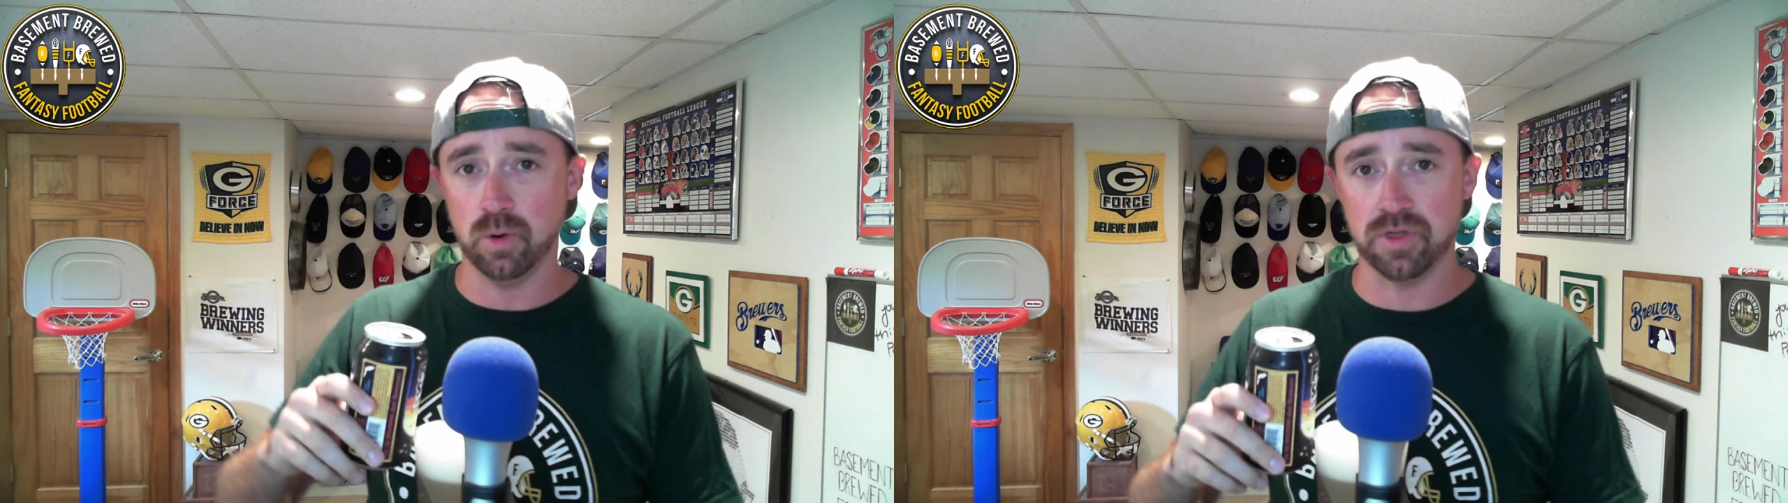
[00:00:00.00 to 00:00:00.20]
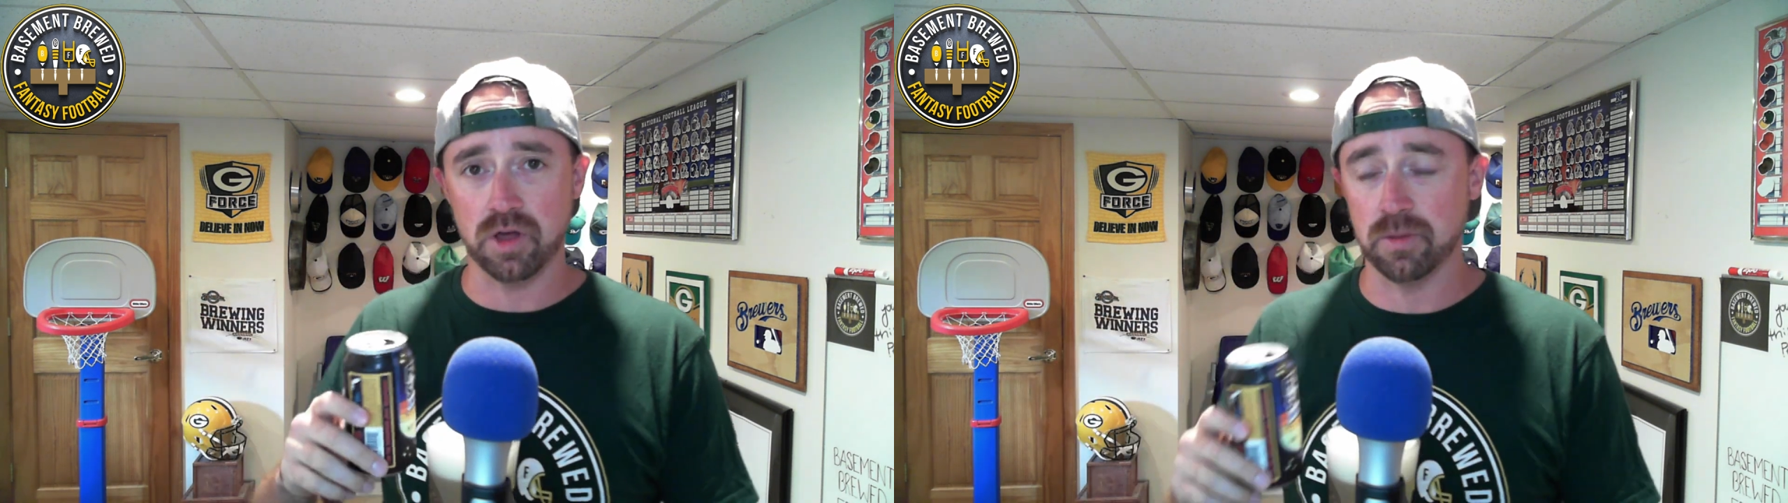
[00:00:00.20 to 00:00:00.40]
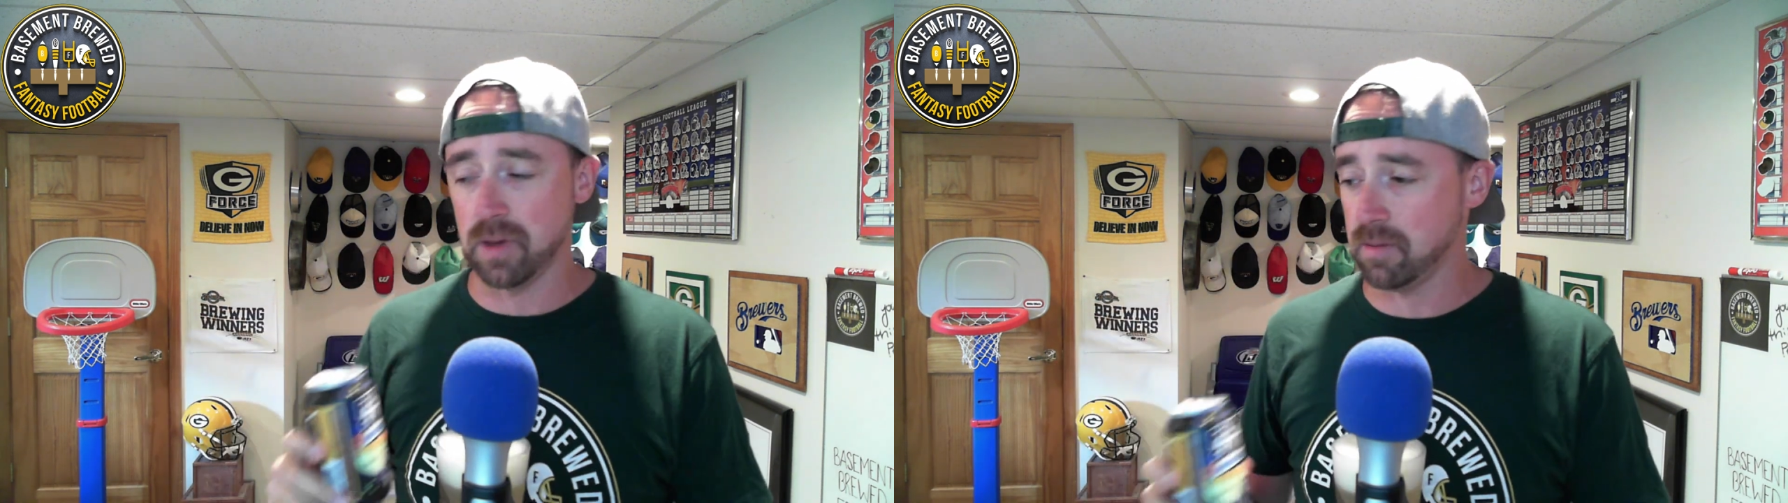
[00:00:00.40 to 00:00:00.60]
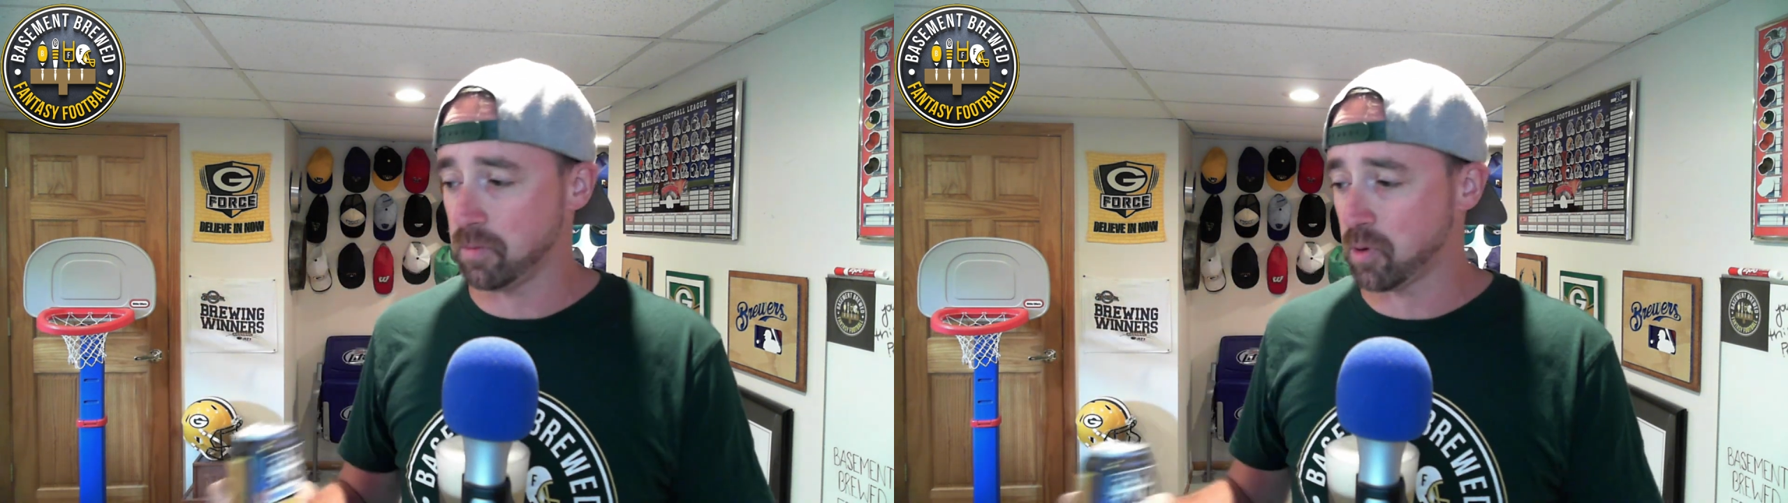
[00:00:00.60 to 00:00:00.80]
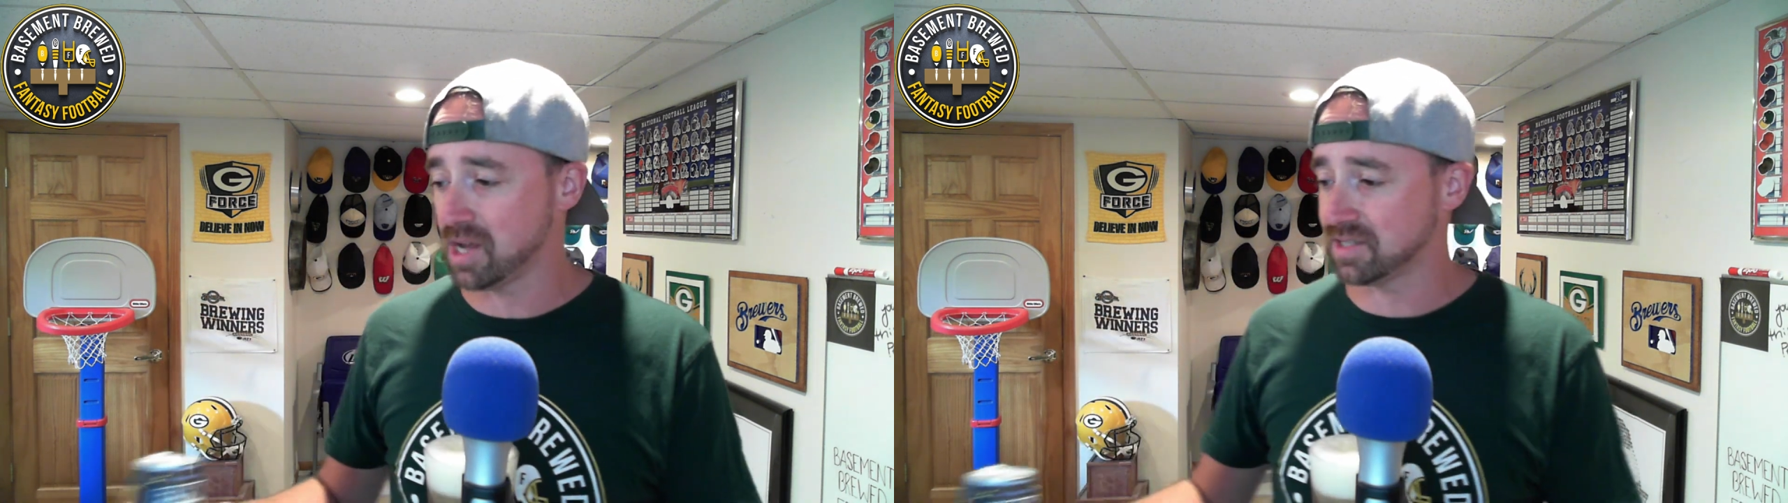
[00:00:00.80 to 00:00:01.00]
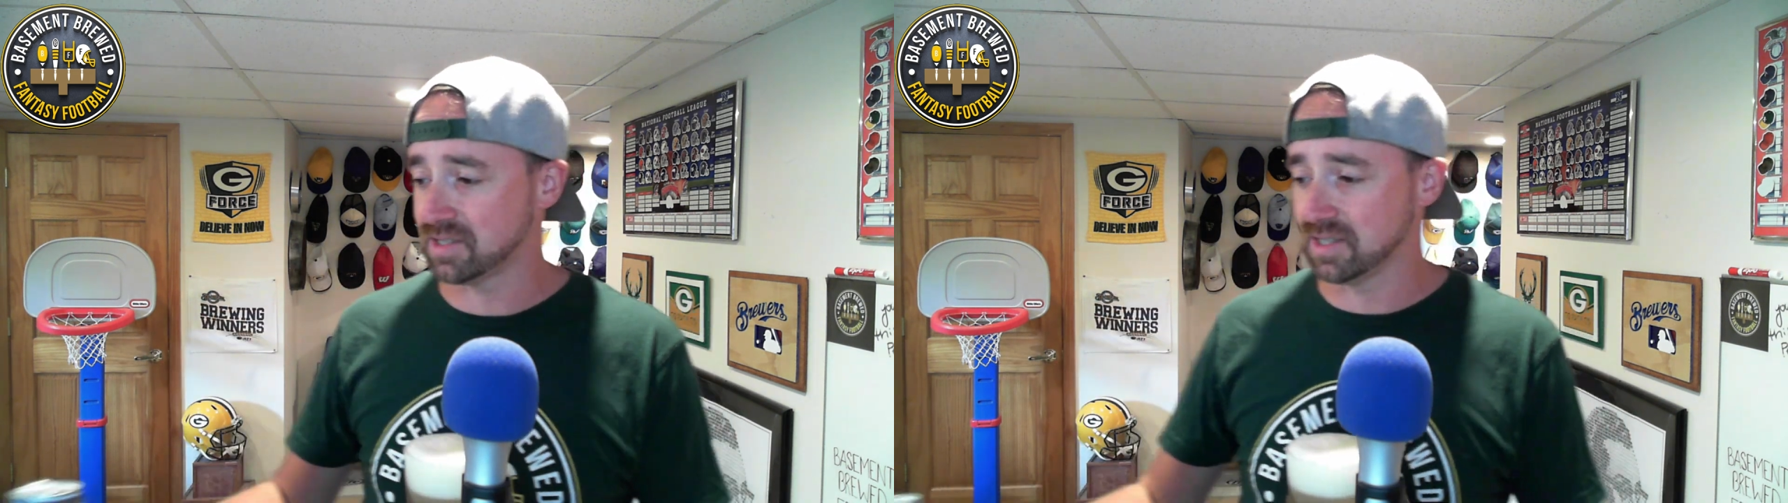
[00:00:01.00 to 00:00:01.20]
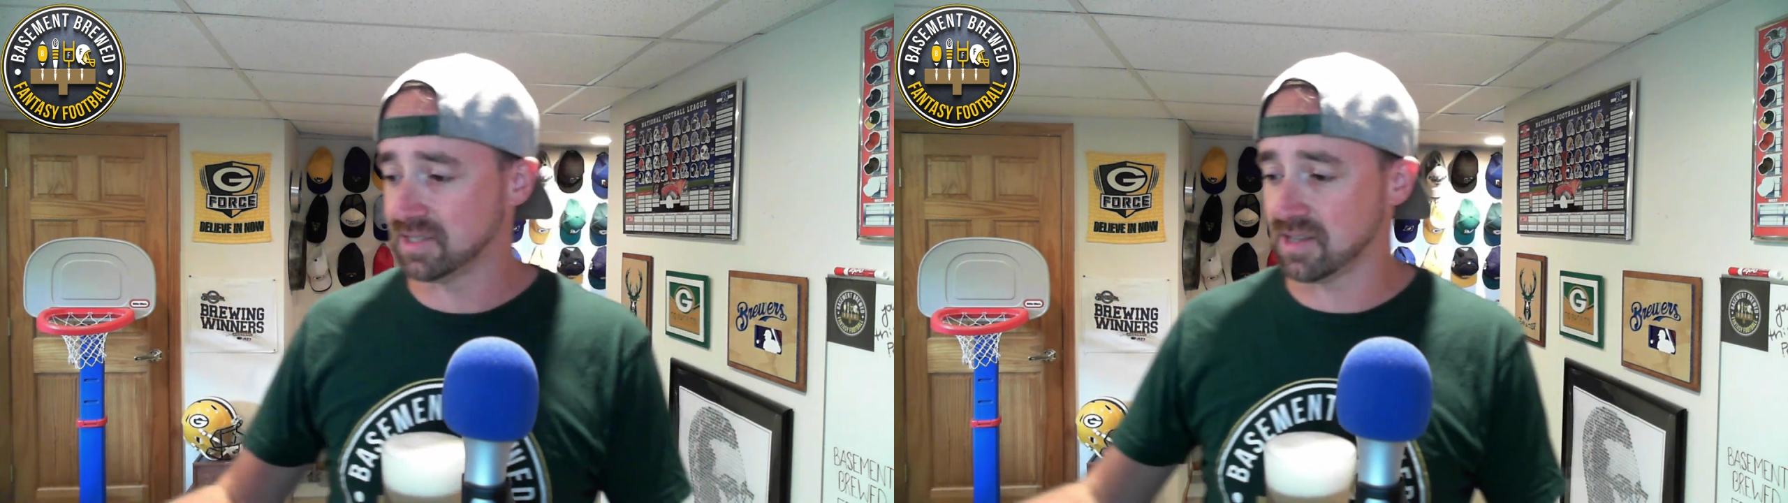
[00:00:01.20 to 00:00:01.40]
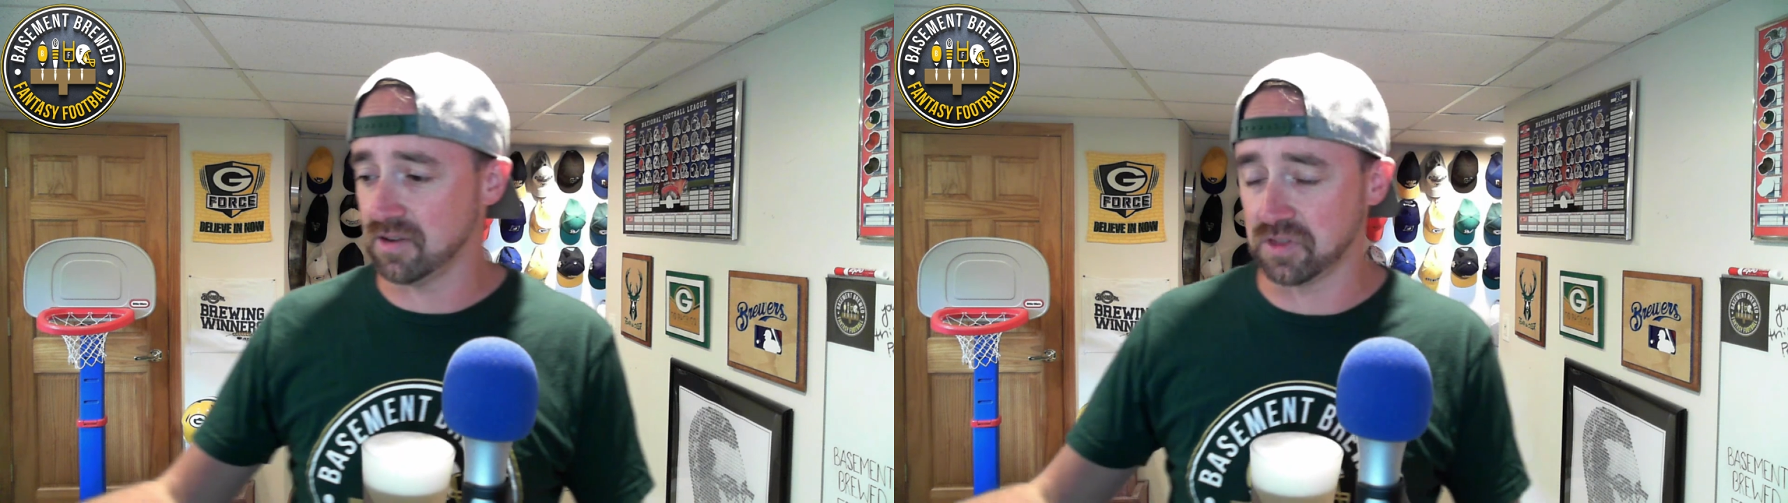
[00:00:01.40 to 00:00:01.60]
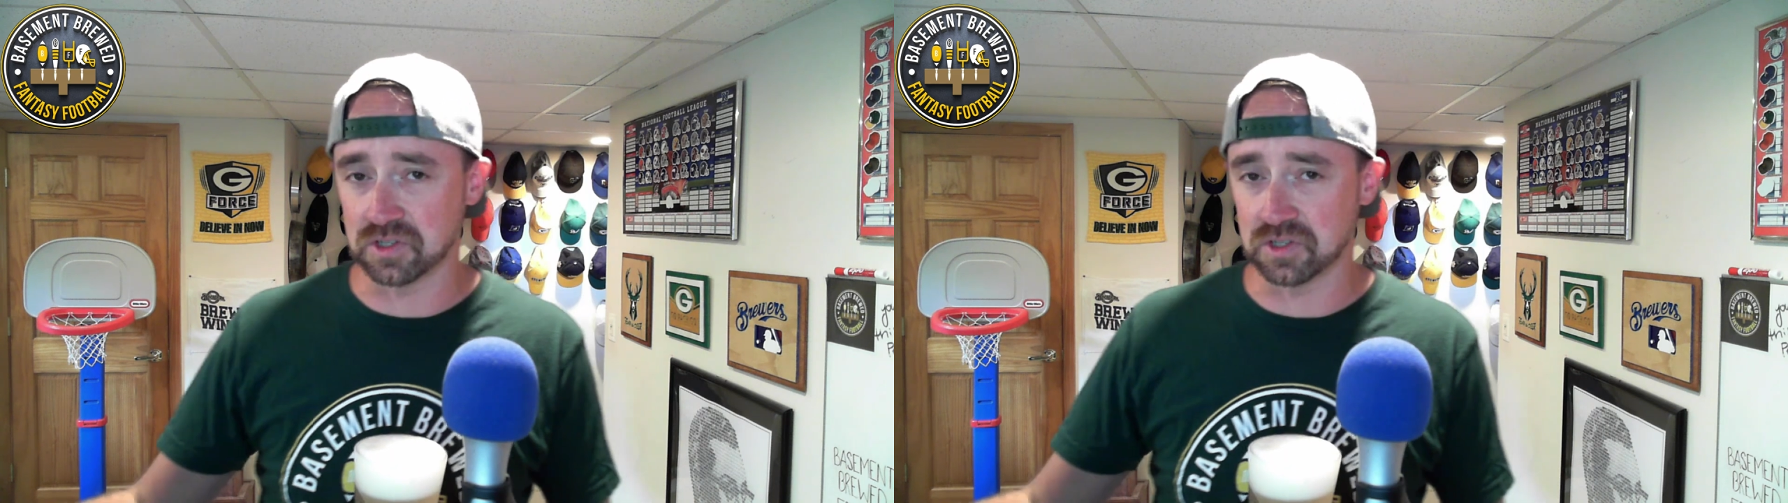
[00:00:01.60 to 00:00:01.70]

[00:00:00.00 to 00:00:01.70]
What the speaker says: with all the payment processing stuff.